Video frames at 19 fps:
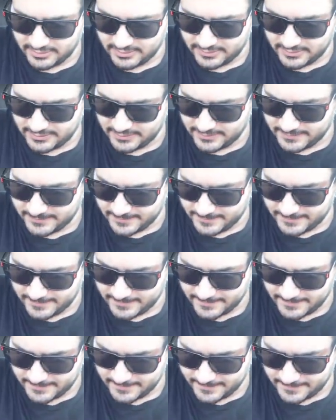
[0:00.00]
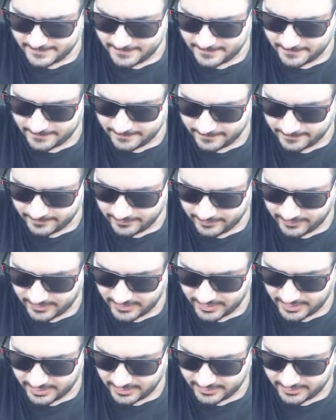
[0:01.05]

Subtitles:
(silence)